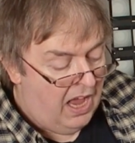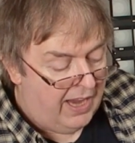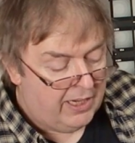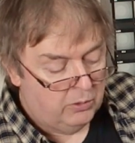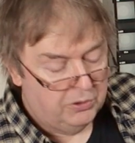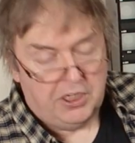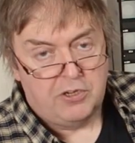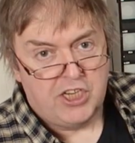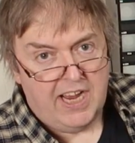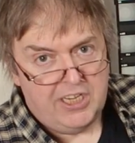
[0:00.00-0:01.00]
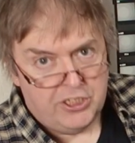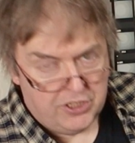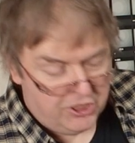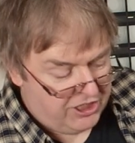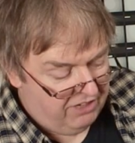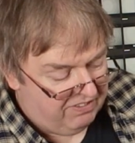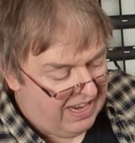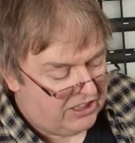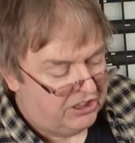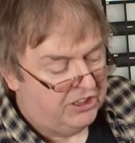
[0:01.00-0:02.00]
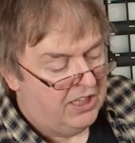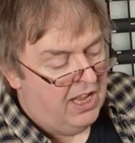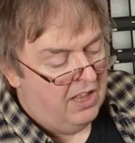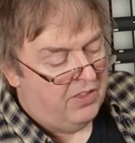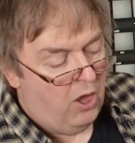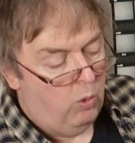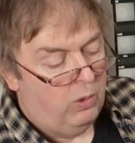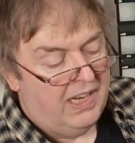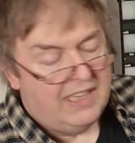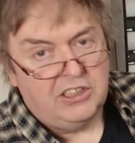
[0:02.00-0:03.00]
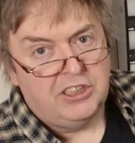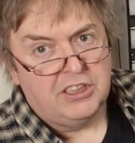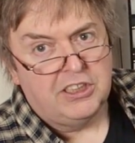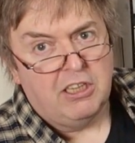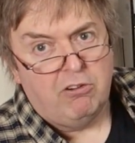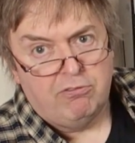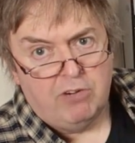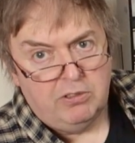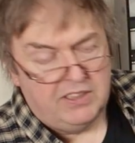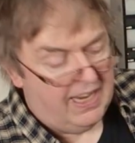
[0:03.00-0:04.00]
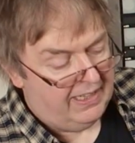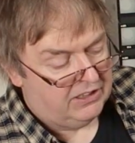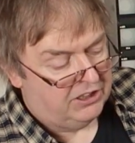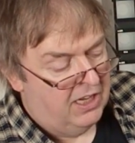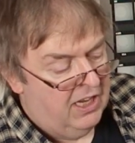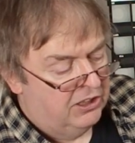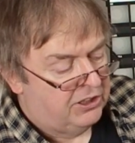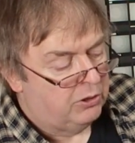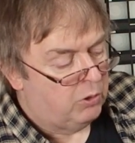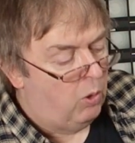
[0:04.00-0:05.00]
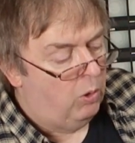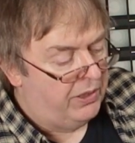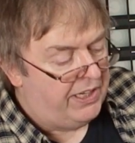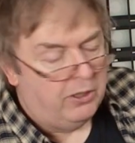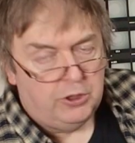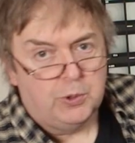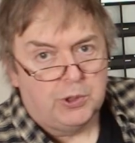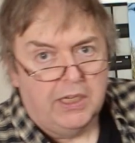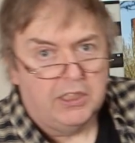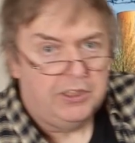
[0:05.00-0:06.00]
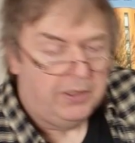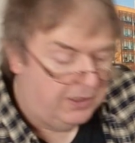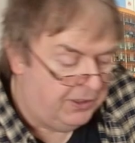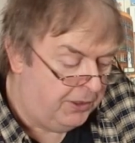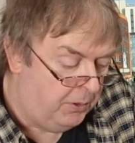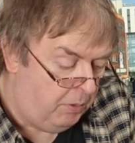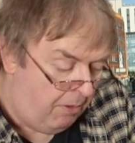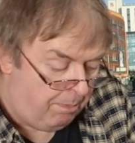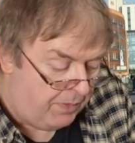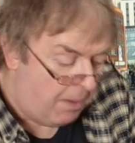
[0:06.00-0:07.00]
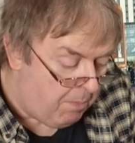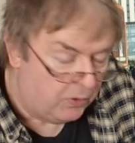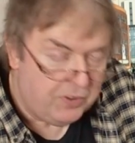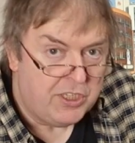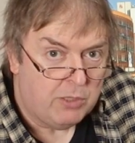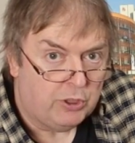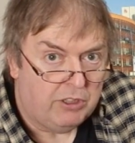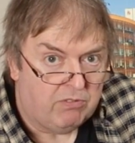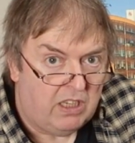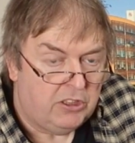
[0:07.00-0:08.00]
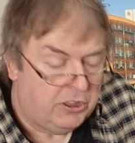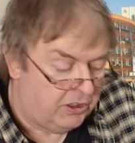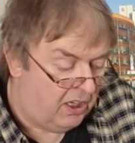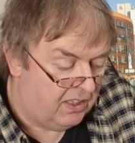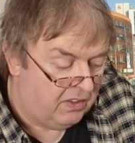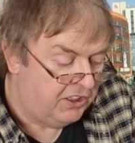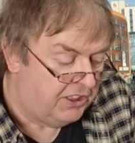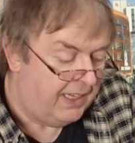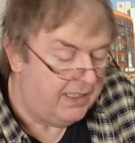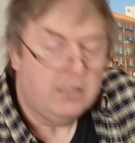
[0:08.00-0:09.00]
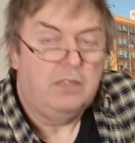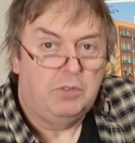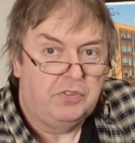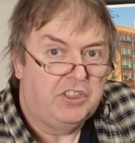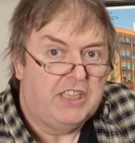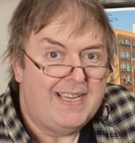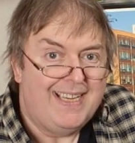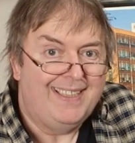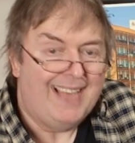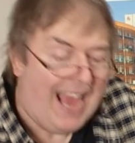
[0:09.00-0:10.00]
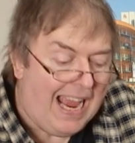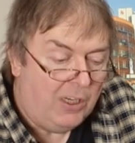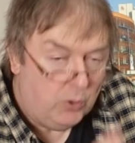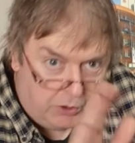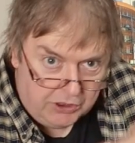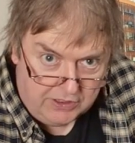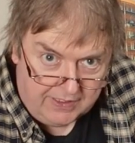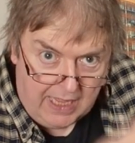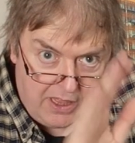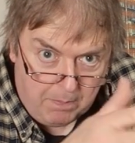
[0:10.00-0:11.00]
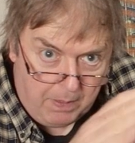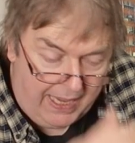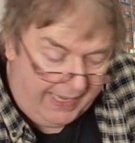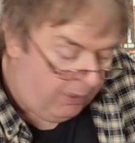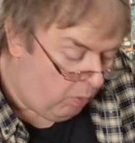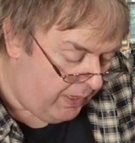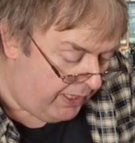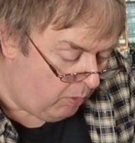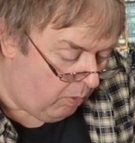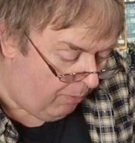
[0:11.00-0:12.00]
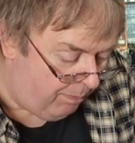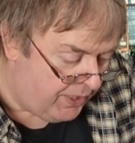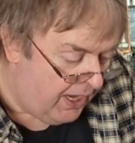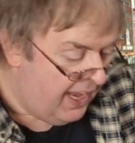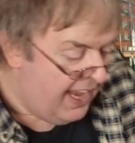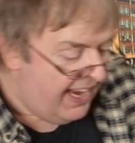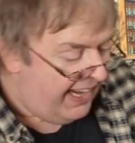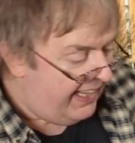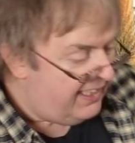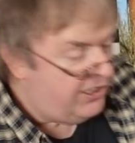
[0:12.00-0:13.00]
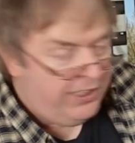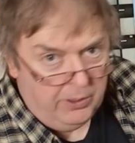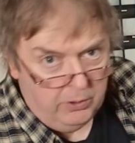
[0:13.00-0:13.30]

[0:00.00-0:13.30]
I can also change the shift axis. The whole lens itself rotates. So there's all the usual tricks you can do with modern tilt shift lenses like this in terms of setting the angles to get the plane where you want. In